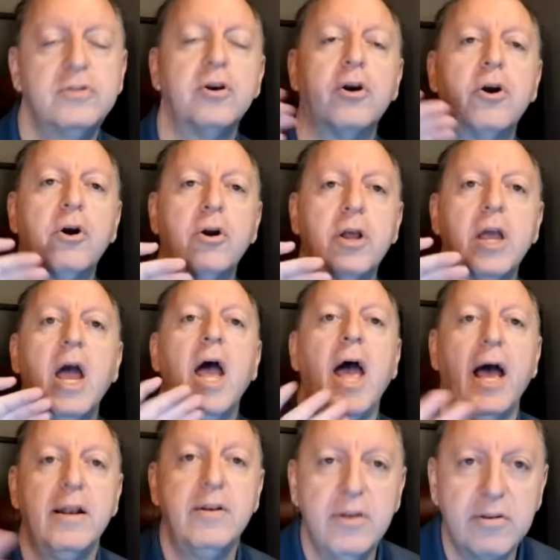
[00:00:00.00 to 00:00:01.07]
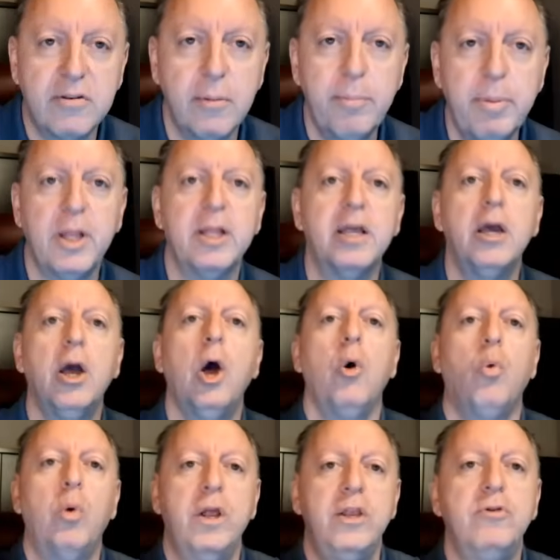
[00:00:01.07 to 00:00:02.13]
Security and disability
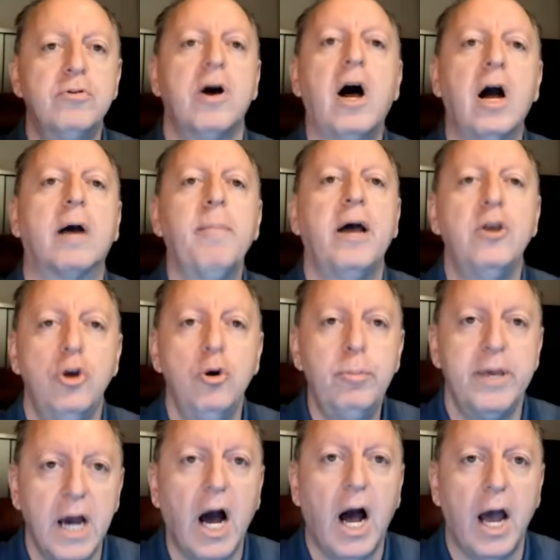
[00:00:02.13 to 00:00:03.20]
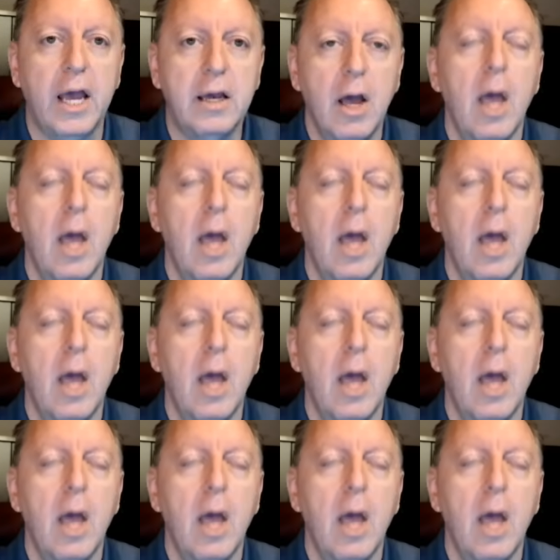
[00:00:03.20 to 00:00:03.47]
when you talk about UBI,